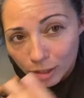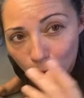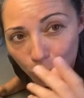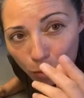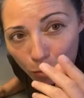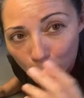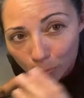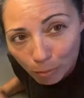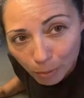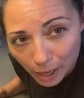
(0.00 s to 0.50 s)

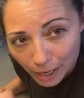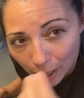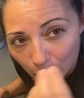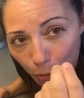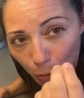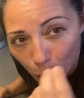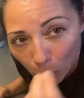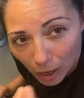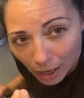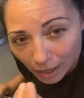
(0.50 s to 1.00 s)
to bake
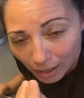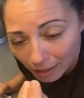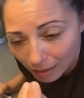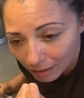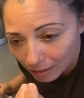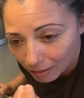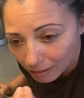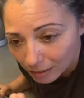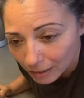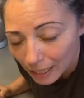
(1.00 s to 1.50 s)
well,
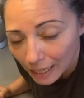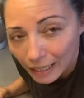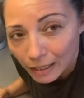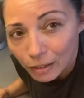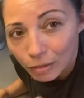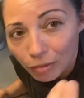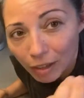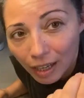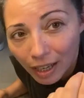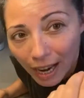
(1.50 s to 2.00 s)
and
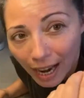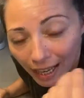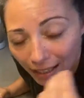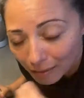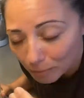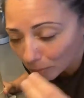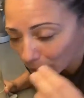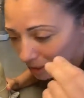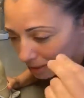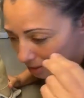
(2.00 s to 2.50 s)
if I
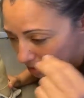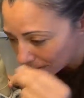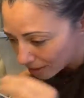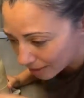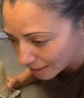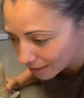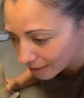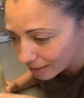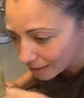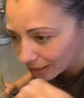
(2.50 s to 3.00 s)
had my
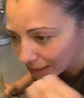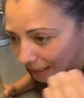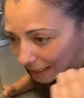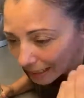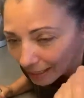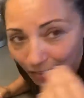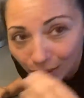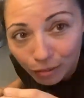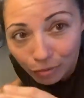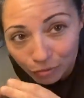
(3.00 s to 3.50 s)
starter
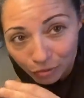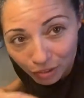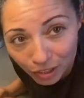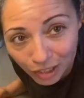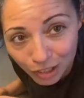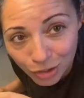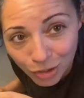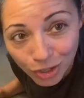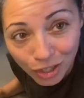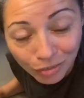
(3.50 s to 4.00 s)
in the
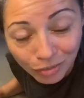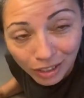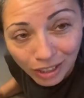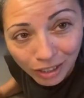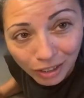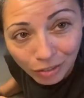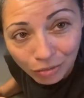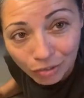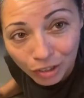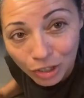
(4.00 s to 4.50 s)
fridge, living
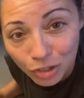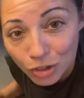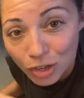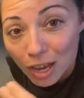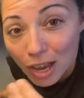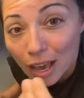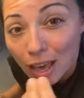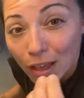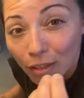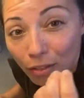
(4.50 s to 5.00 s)
in the fridge,
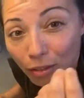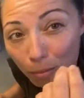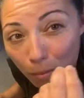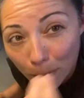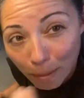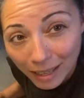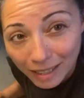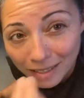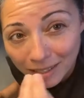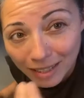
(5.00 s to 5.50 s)
the
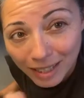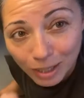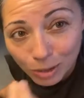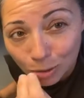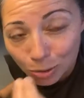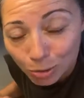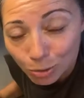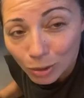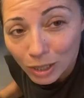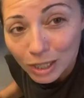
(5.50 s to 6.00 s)
best thing
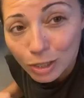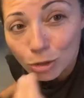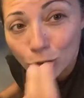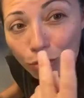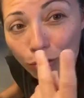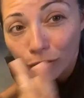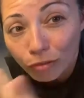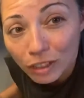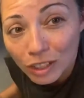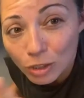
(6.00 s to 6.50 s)
to do is to
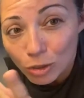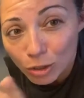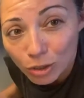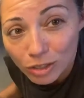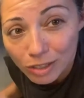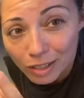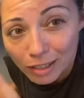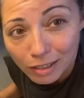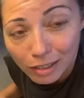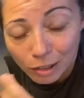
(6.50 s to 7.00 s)
feed your
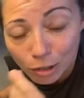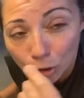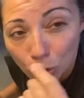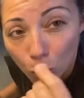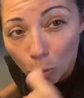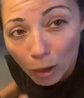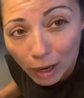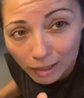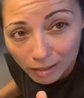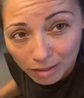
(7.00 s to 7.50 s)
starter
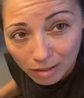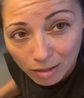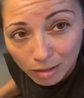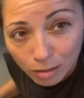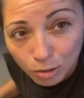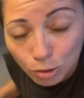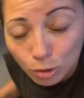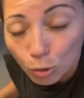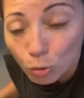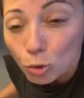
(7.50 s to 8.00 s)
twice.
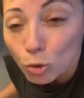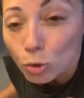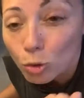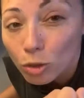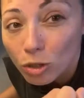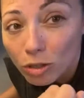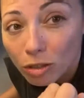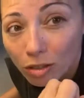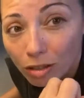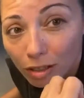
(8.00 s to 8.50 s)
So you're
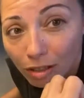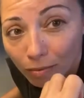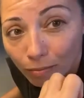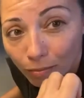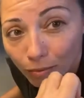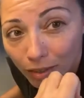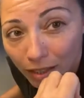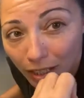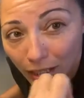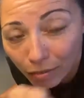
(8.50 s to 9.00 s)

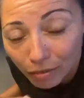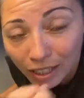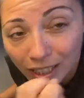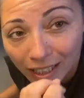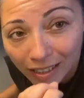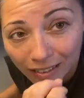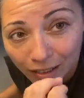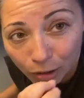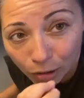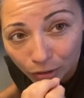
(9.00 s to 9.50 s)
giving
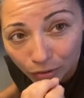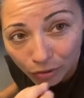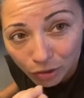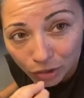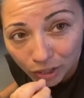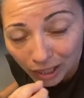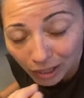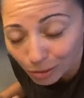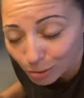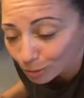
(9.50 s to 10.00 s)
it a lot of
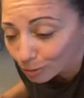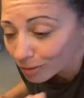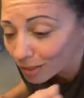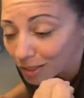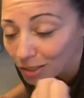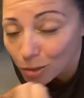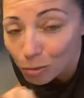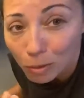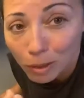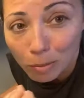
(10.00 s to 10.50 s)
strength. So
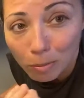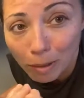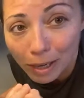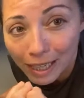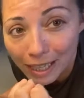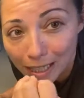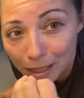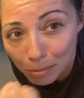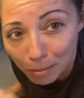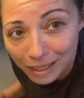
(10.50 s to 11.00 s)
this is where
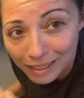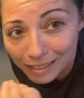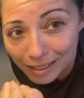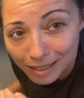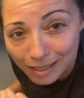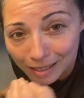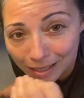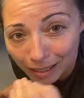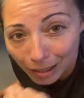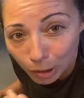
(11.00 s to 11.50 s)
it might get
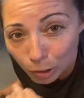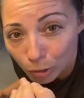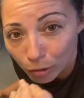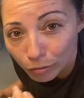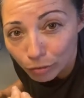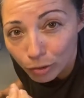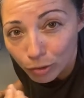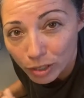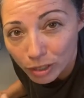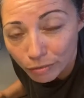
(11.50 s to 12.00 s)
slightly
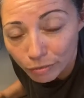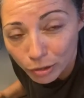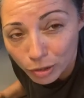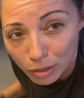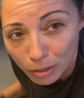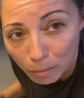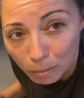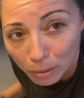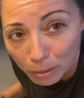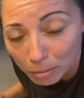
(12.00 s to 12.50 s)
confusing for
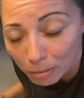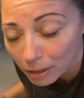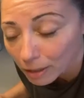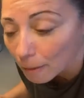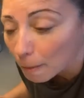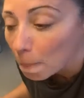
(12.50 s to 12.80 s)
some people.